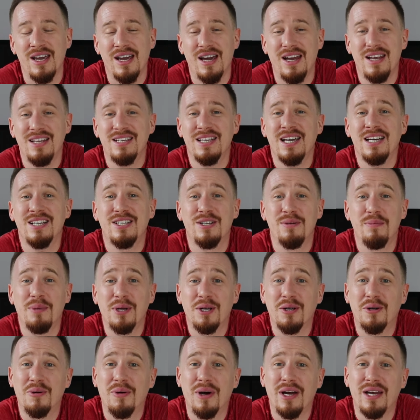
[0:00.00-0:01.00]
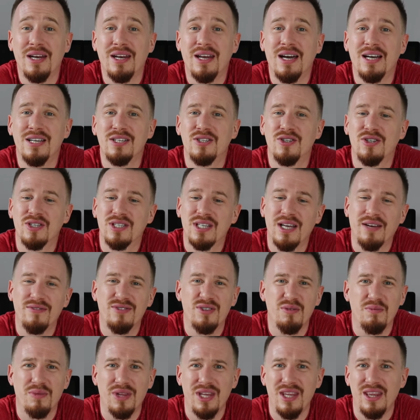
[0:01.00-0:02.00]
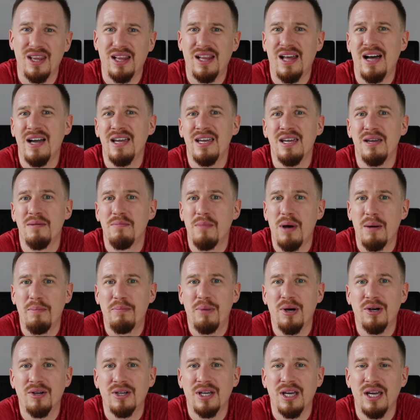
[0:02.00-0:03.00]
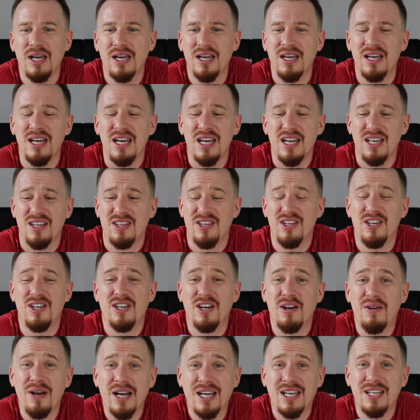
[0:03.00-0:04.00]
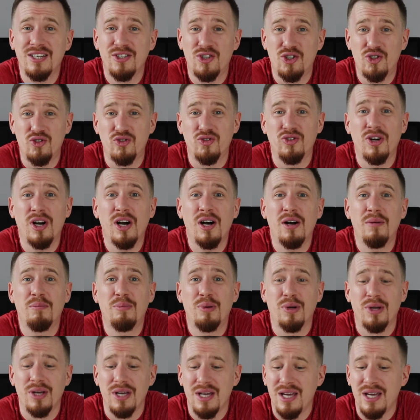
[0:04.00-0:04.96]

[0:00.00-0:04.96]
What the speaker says: And it's actually been quite nice just to have something light in my pocket that, you know, I can drop